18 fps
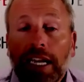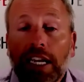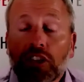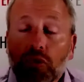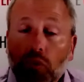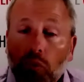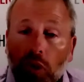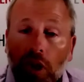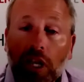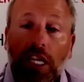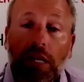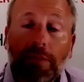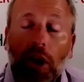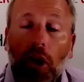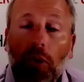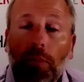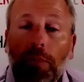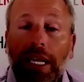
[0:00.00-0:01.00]
it's really
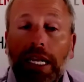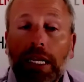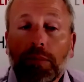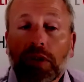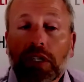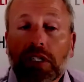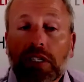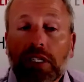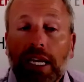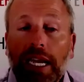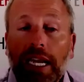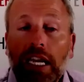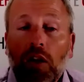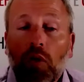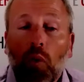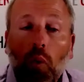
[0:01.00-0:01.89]
about being able to say,